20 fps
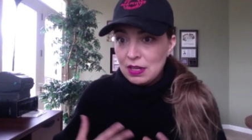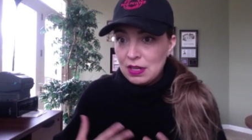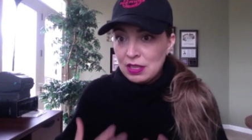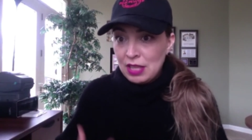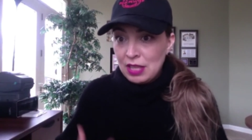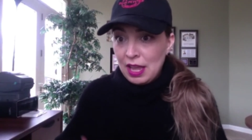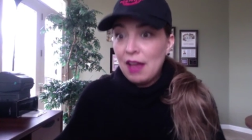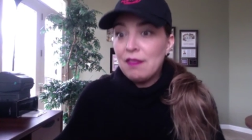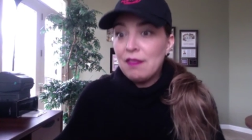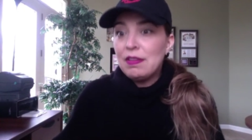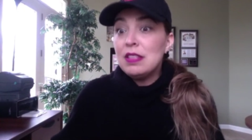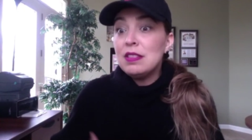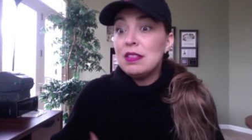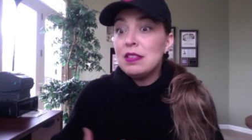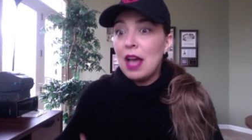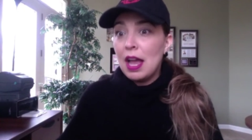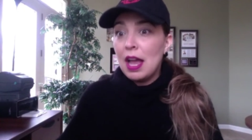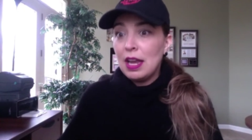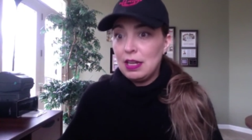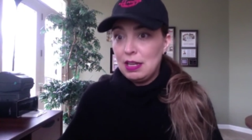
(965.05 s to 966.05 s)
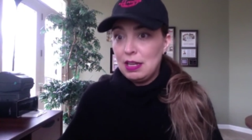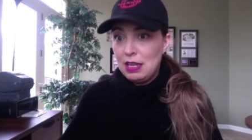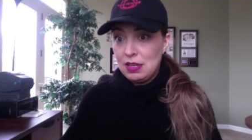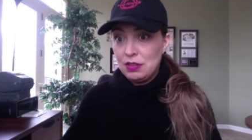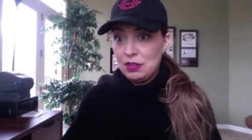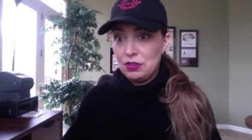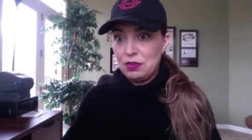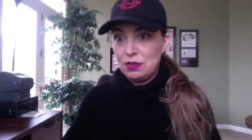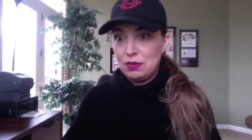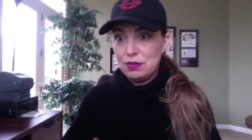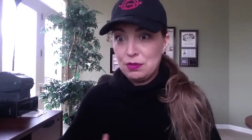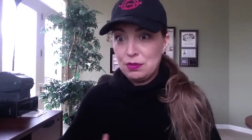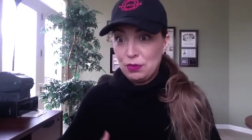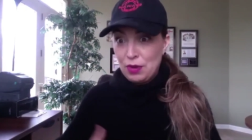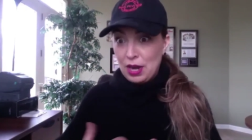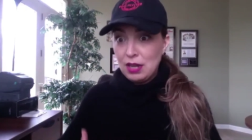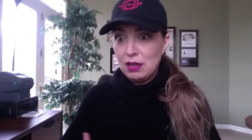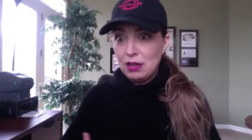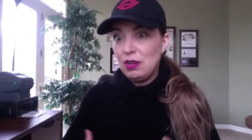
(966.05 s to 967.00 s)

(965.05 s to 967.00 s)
they have anxiety issues, right?